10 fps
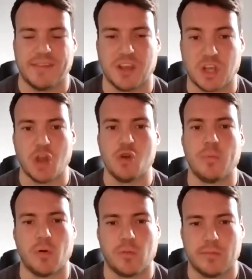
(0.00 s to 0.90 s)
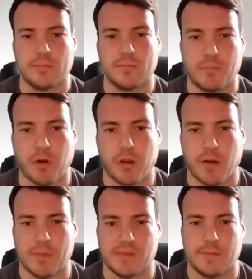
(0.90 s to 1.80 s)
a global
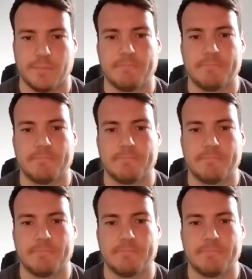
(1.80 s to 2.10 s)
program, is it?